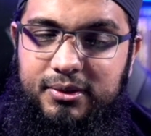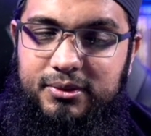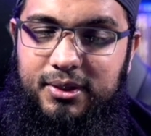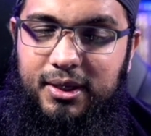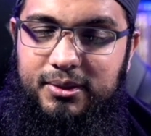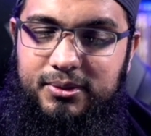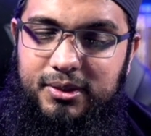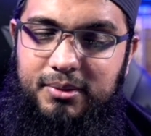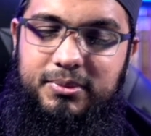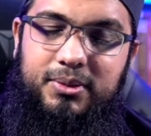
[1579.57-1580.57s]
are, recited
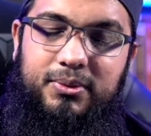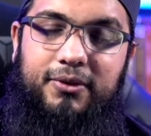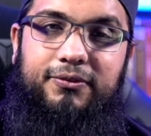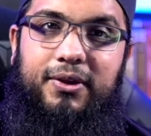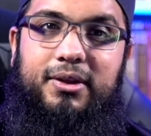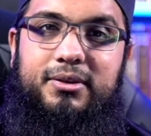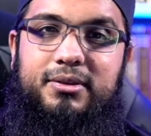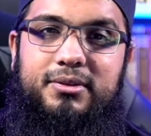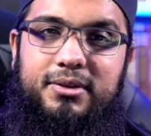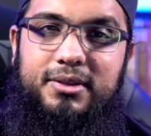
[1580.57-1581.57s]
to them, they were
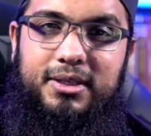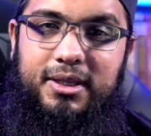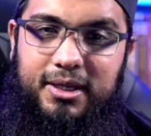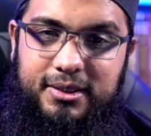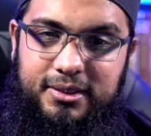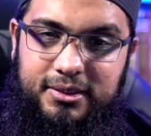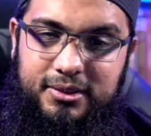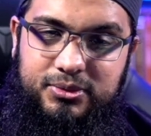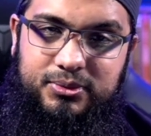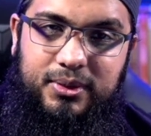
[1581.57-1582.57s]
affected and
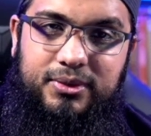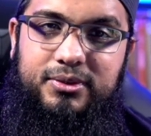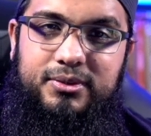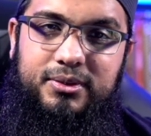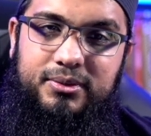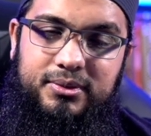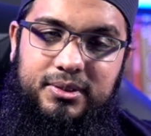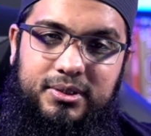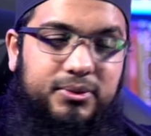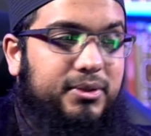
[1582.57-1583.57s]
it strengthened and
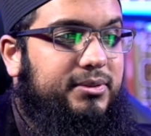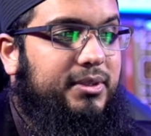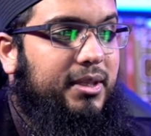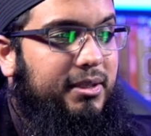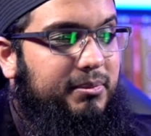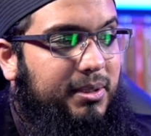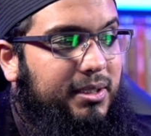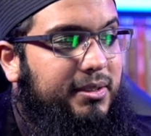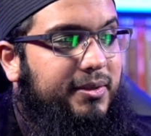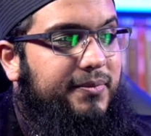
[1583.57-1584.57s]
increased their
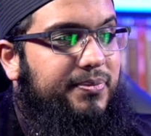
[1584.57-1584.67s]
Iman